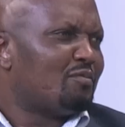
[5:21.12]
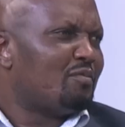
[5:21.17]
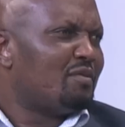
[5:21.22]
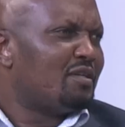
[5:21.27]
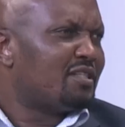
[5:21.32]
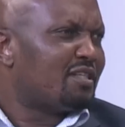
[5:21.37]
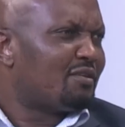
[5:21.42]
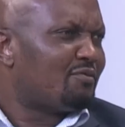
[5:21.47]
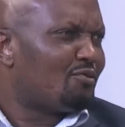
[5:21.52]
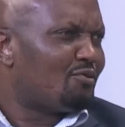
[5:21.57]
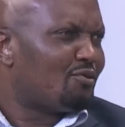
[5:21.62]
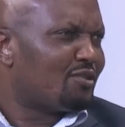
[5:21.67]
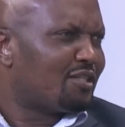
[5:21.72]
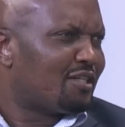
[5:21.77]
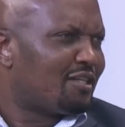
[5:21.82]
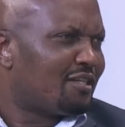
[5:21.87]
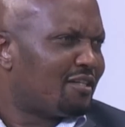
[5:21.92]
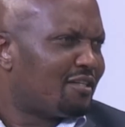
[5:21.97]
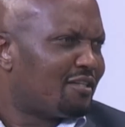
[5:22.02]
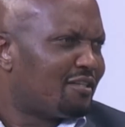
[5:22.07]
Minister for Water?
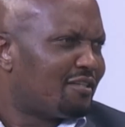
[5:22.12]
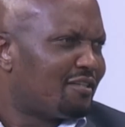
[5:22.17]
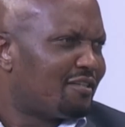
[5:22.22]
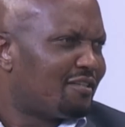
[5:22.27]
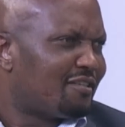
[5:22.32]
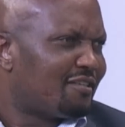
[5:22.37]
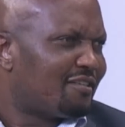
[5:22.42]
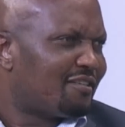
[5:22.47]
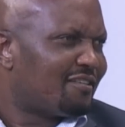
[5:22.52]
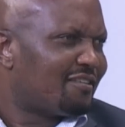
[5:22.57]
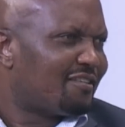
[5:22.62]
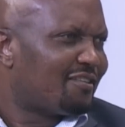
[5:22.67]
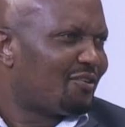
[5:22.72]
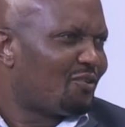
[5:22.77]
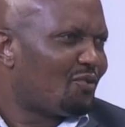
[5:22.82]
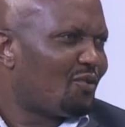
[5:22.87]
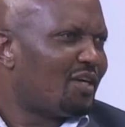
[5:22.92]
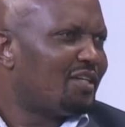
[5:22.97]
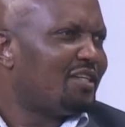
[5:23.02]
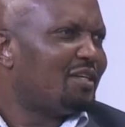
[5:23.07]

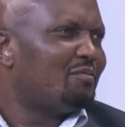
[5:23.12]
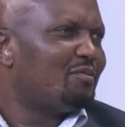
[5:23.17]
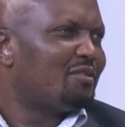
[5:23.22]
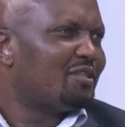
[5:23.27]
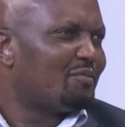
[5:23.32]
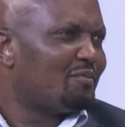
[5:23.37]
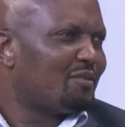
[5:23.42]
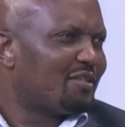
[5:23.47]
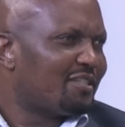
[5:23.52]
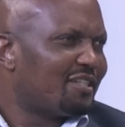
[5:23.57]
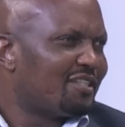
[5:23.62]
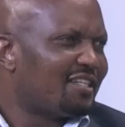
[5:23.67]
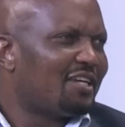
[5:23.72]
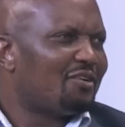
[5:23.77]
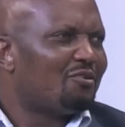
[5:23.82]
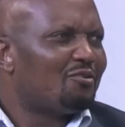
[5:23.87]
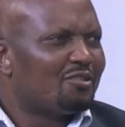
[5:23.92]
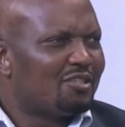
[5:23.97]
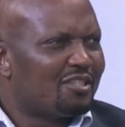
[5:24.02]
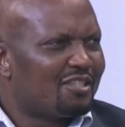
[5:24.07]
Why deputy president? I
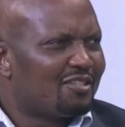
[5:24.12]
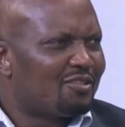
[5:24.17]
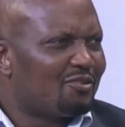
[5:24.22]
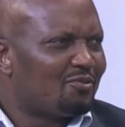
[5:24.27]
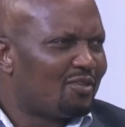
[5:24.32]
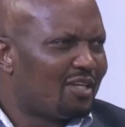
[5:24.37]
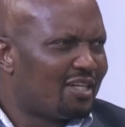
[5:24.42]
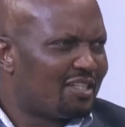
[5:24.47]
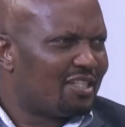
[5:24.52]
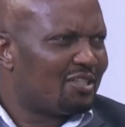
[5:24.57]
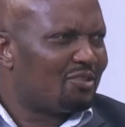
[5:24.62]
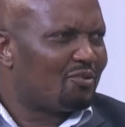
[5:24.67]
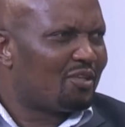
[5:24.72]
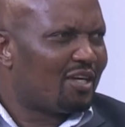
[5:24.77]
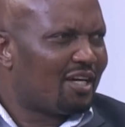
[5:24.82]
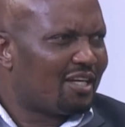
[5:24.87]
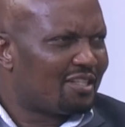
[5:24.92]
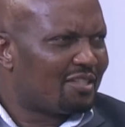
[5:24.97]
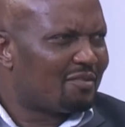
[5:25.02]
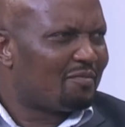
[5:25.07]
don't want to get into
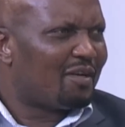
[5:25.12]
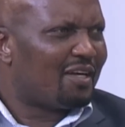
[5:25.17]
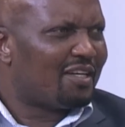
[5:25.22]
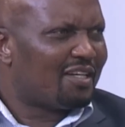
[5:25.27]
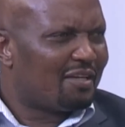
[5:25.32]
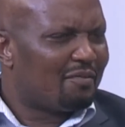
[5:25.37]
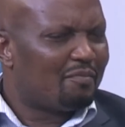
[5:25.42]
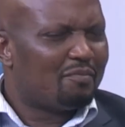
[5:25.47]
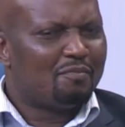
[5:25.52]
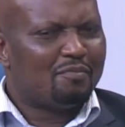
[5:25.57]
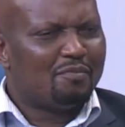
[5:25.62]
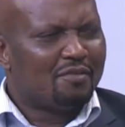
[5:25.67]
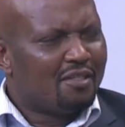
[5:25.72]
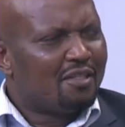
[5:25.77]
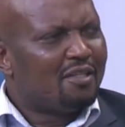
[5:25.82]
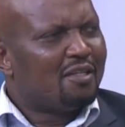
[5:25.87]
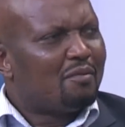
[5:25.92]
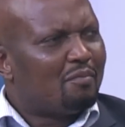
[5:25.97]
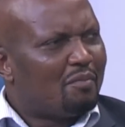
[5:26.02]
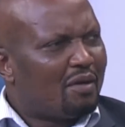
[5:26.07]
that.
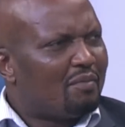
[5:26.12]
But